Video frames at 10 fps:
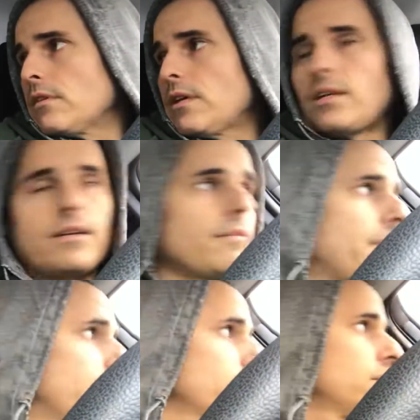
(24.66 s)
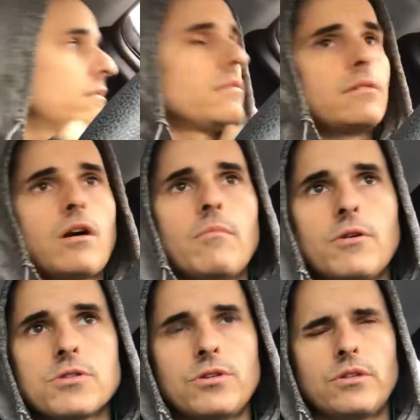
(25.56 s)
ended up making
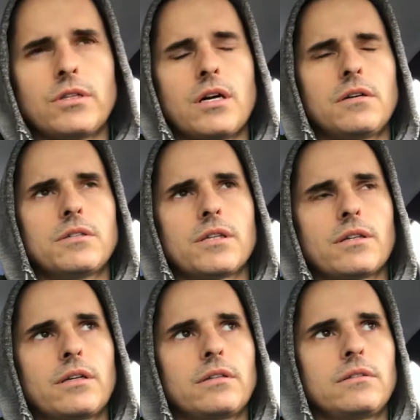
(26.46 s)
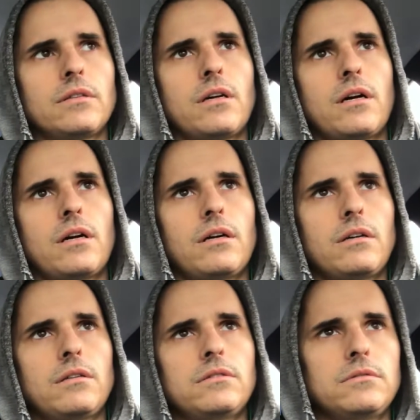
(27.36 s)
almost $200, I think.
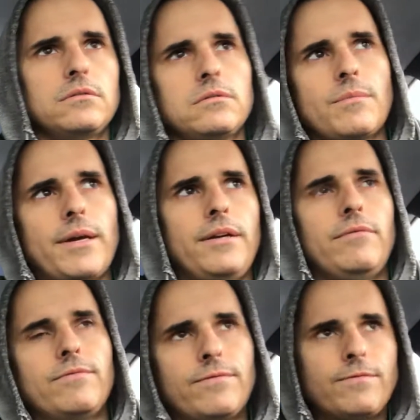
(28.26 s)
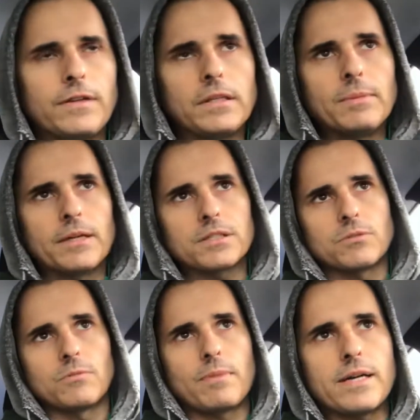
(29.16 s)
Made
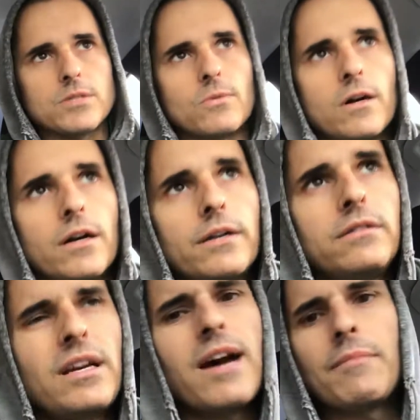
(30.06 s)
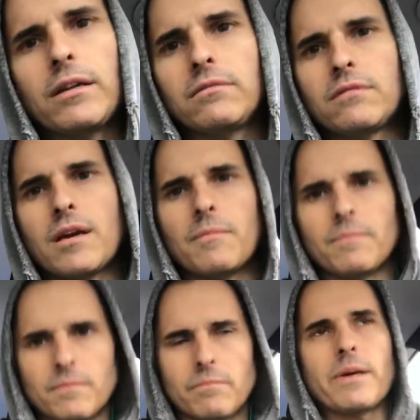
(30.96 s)
$50 with Bite Squad. Yeah, I
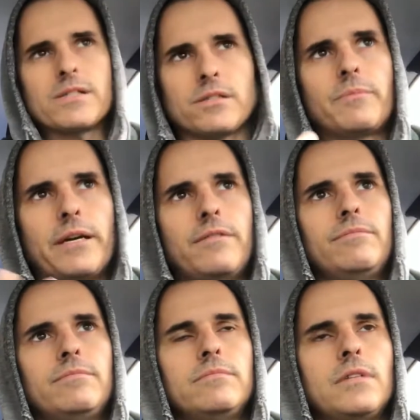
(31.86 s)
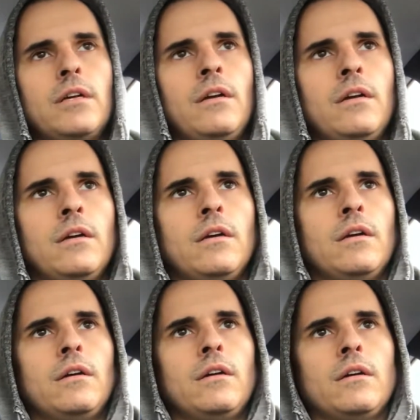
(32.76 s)
basically made
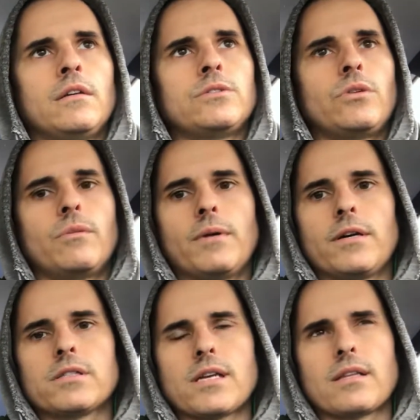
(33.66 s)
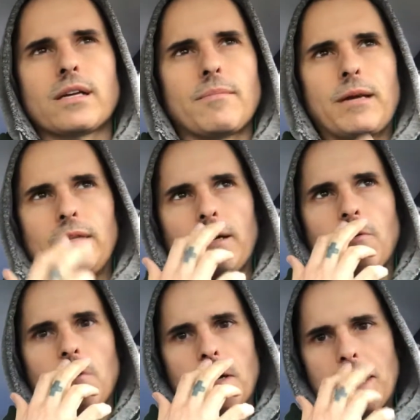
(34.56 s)
$200. I think I made like
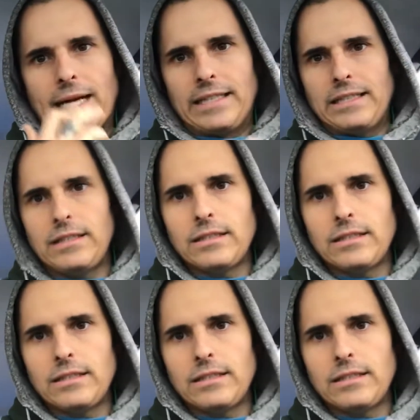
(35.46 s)
$195.